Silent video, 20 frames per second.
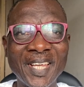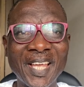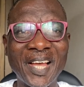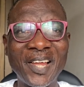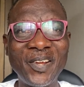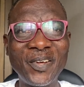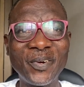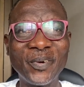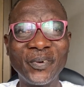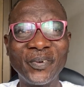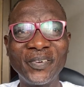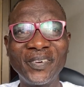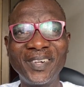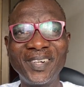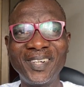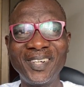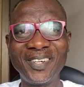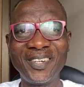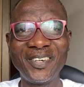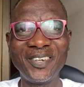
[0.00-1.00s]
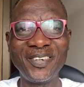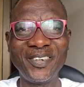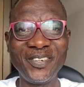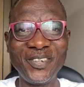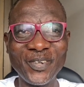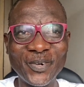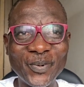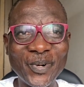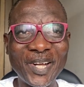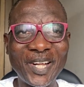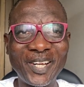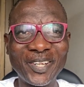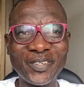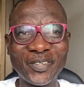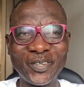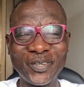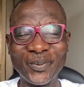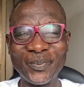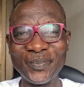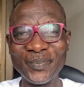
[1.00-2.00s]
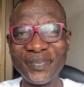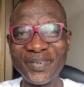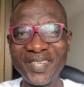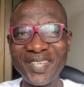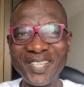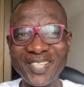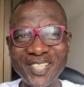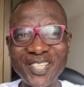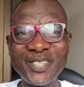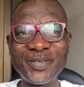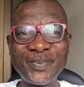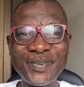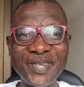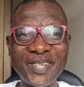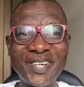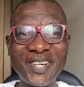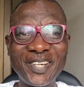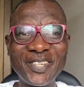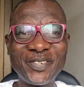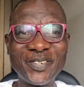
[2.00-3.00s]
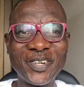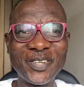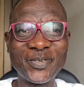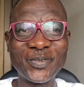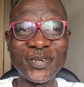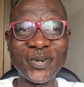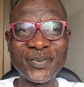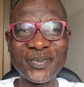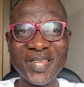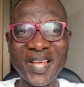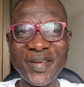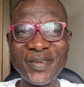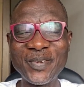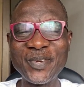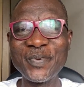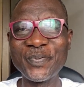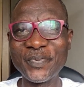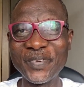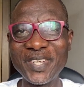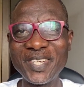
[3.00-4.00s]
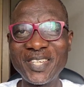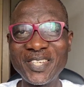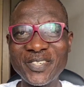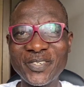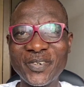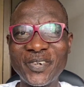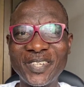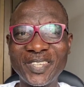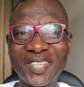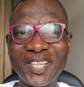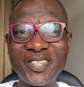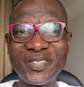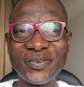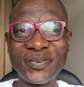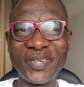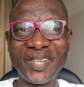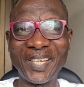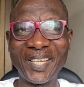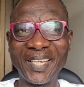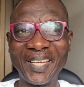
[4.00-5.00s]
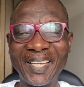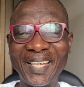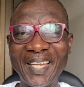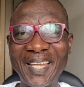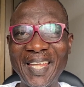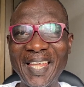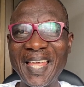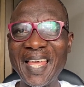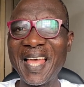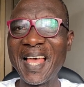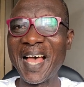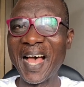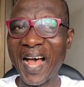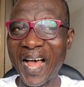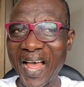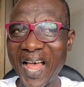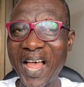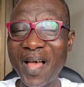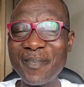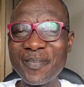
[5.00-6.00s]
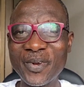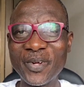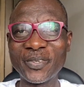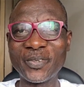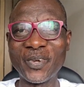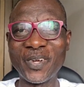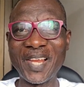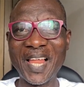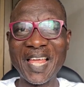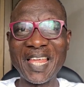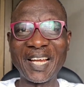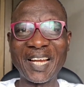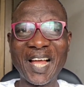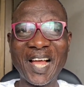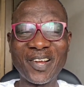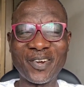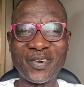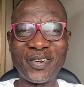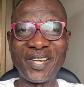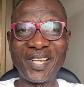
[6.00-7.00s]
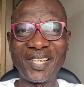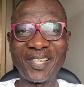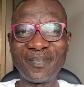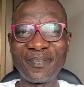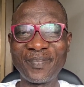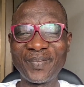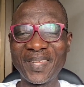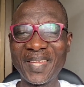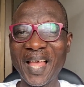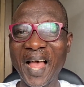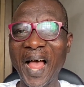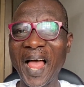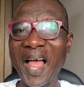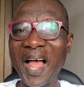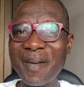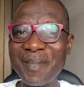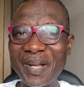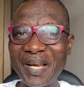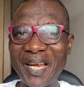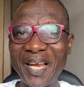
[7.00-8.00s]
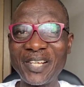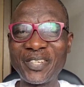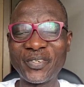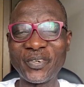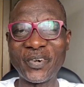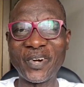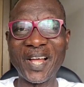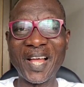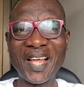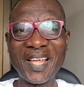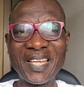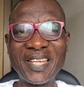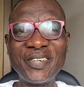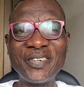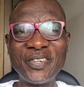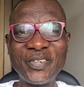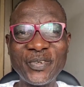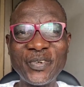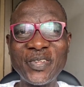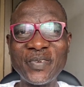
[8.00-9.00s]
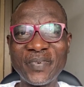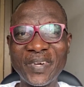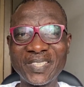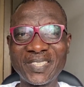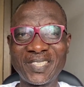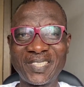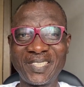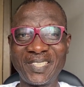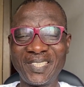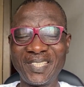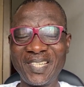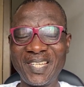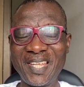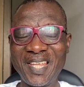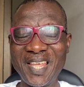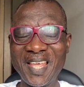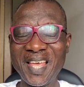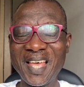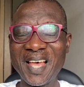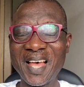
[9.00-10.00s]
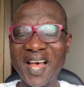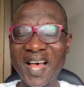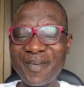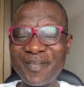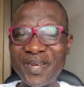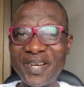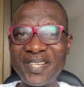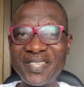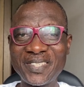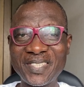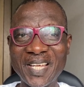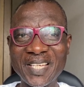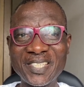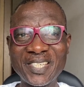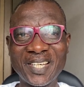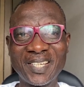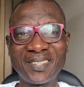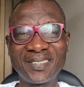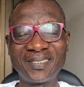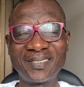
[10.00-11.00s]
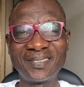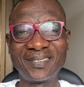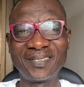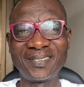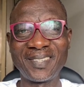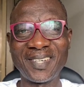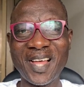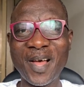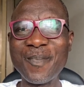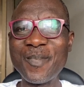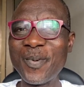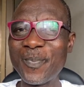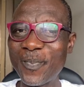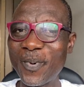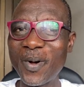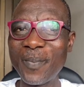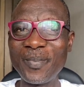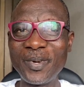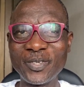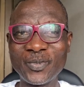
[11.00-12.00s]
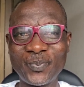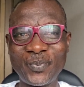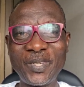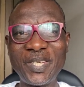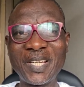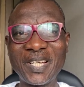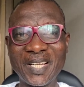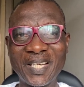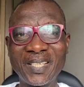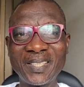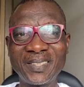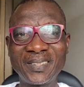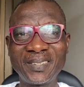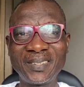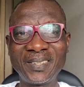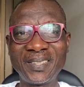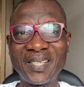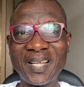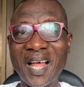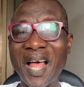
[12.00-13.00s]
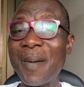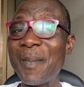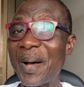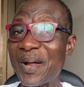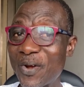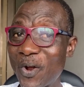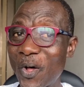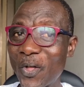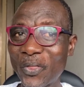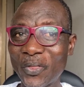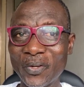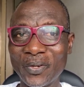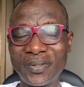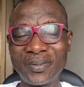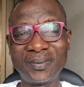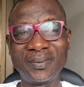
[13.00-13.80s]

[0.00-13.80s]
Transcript: Hello, you're welcome. It gives me great joy to observe you viewing this content today. I am Dr. Olayinka Akanle. I am a lecturer in the university. I'm a researcher. I'm a public speaker. I'm an author.